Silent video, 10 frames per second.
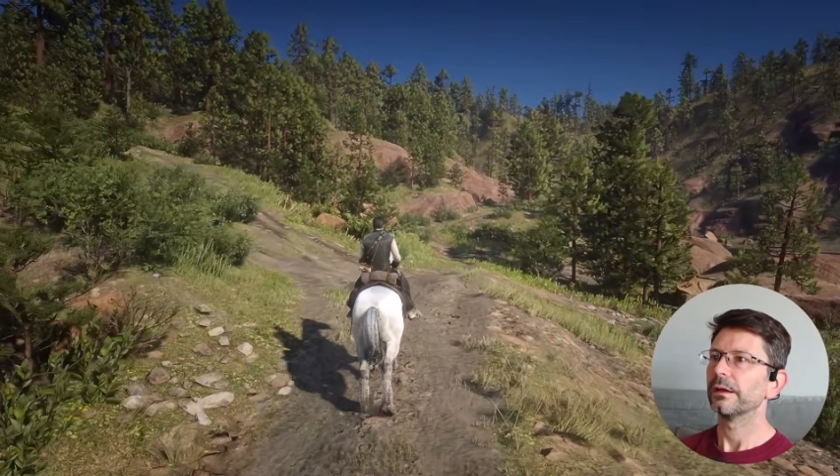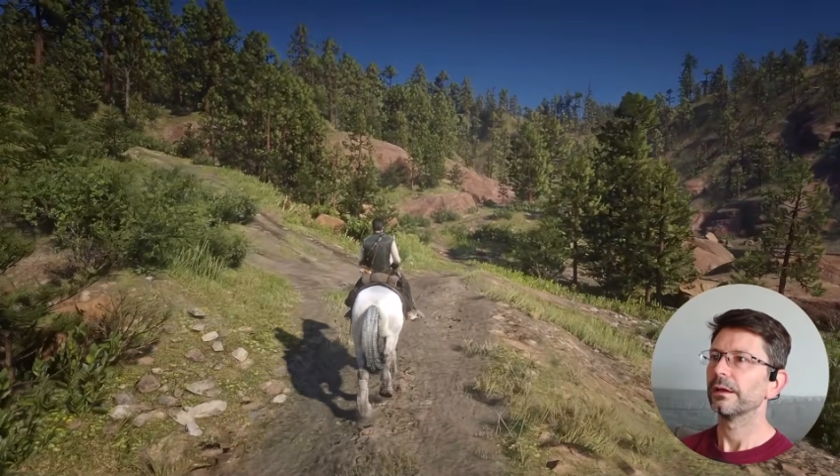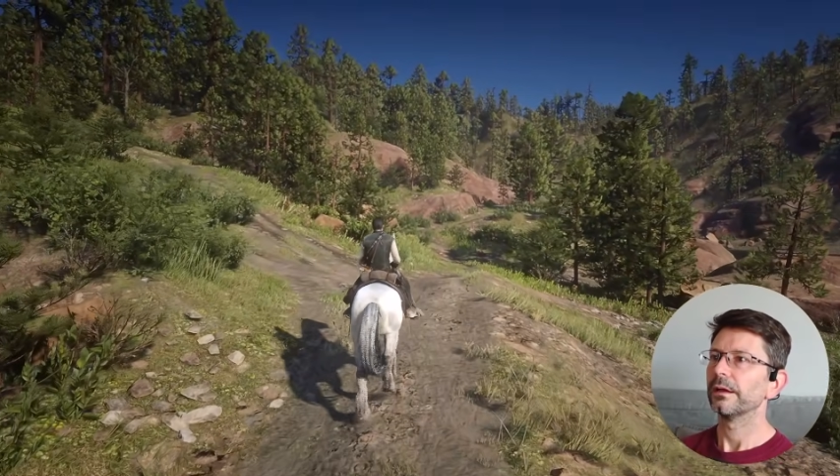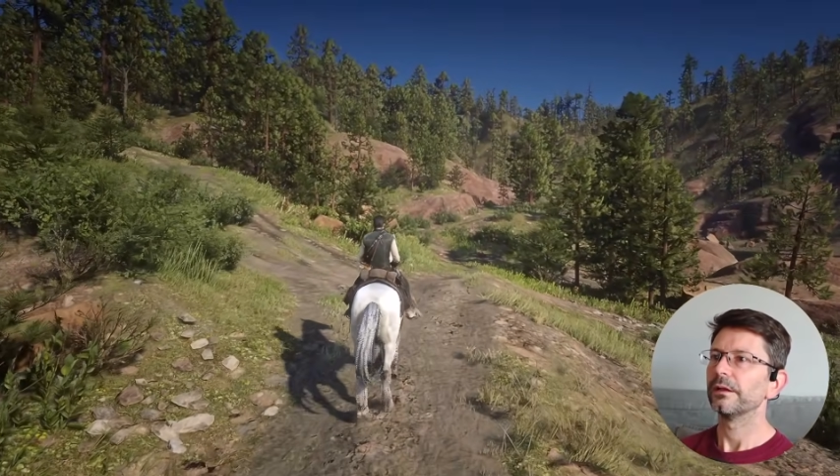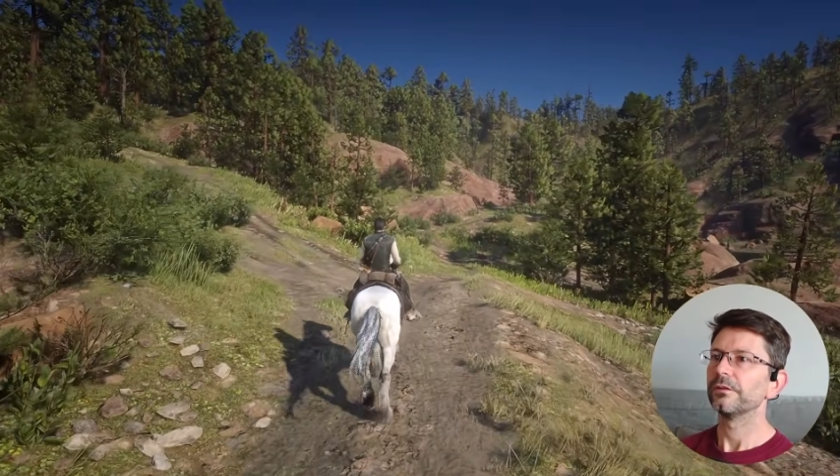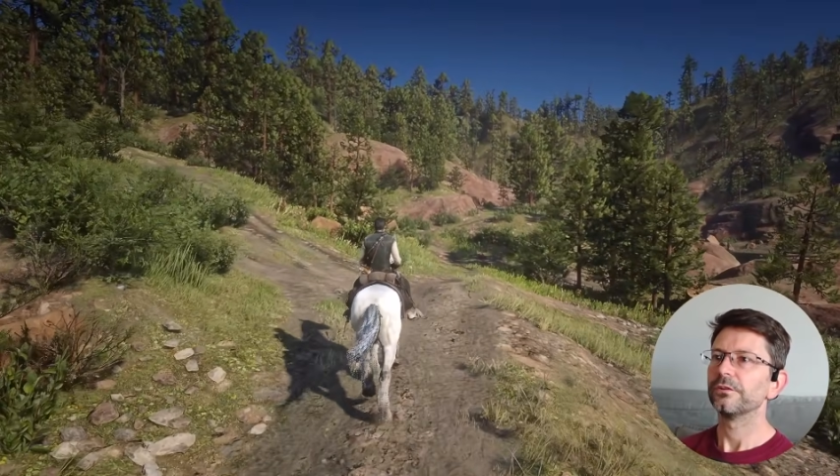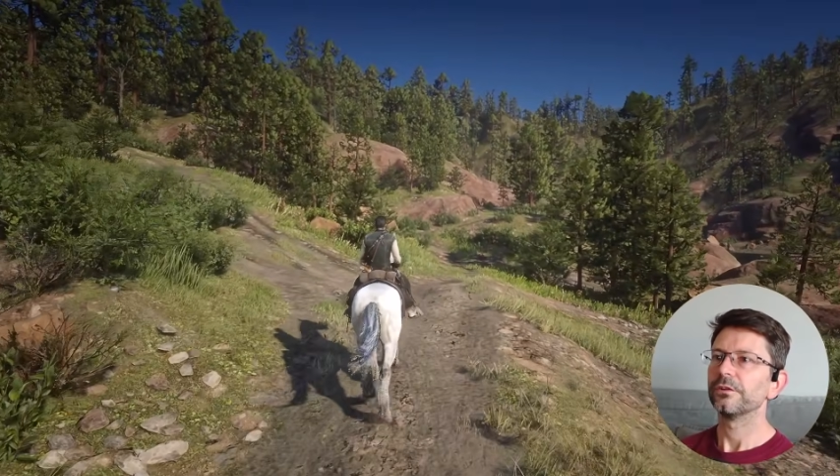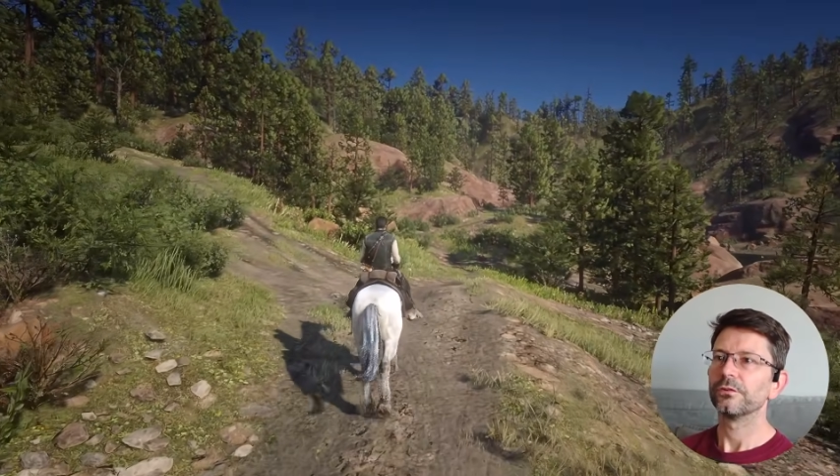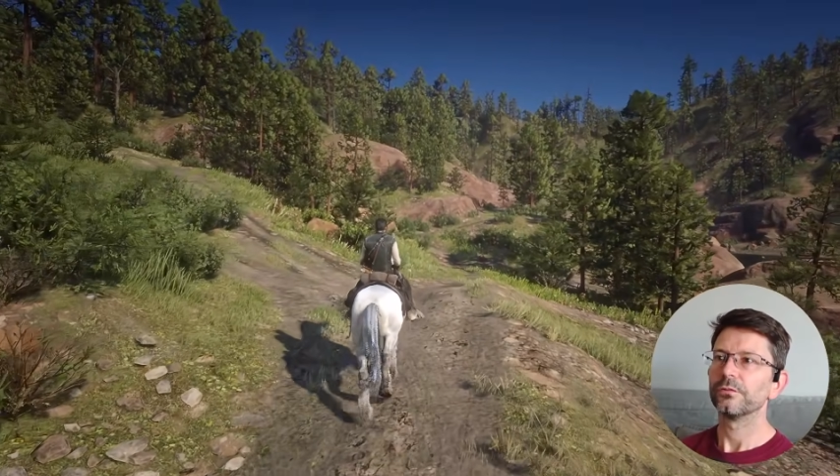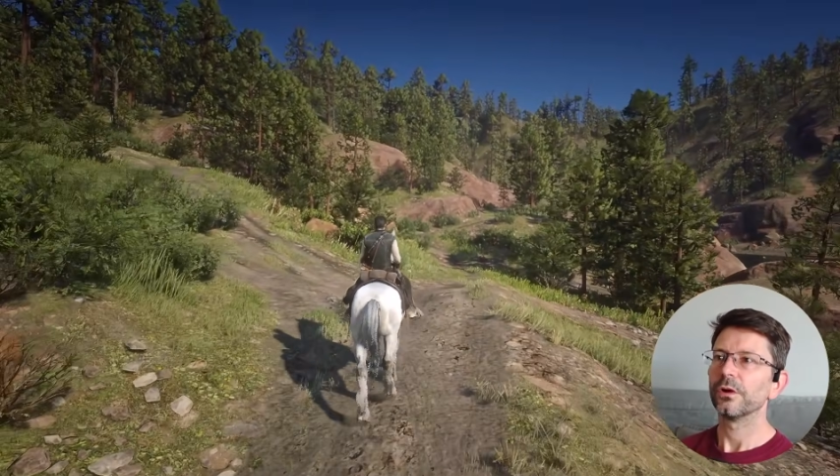And is
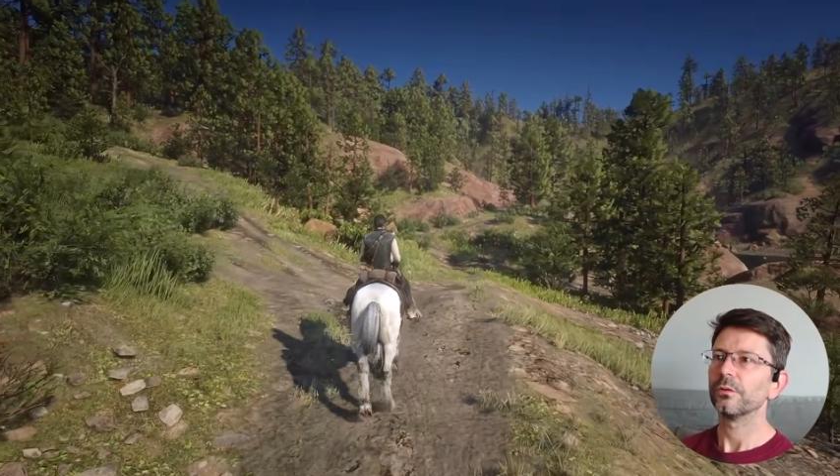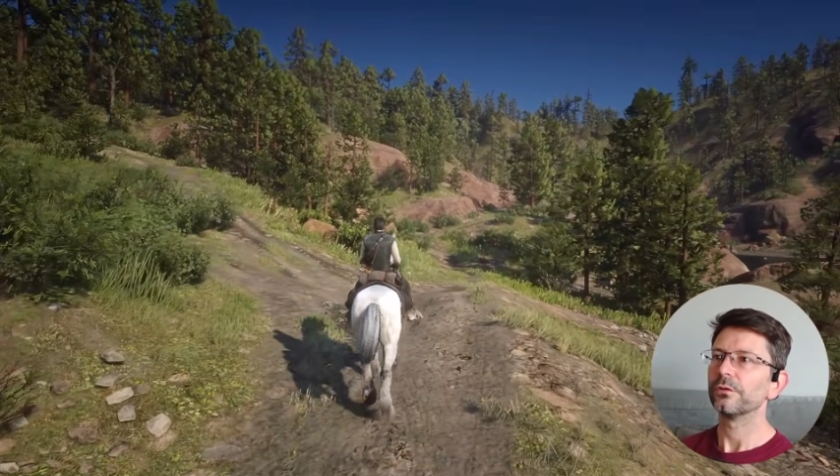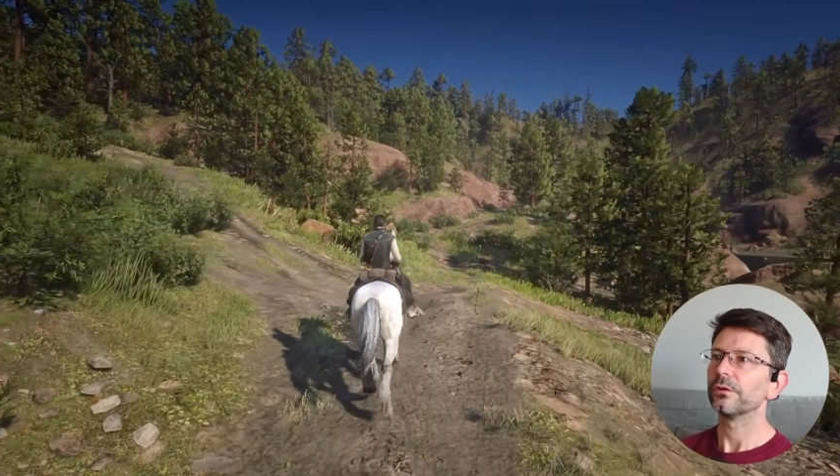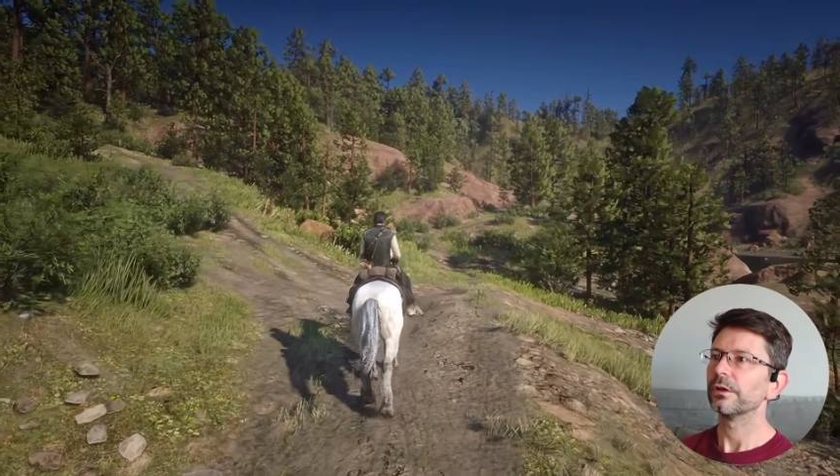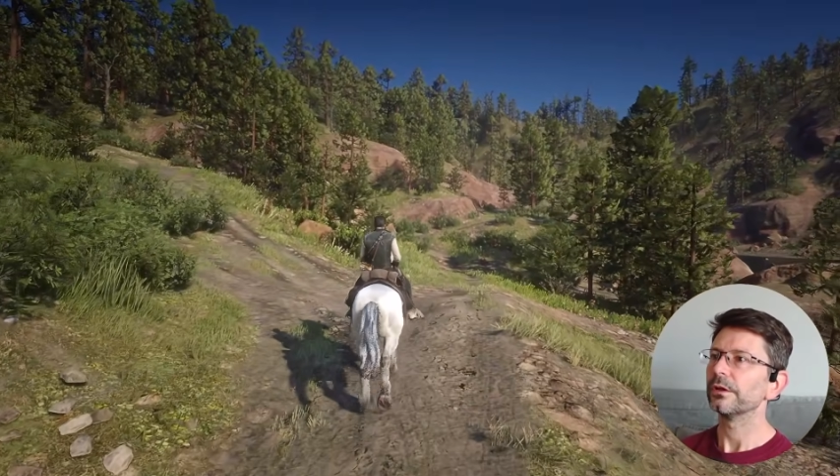this the road that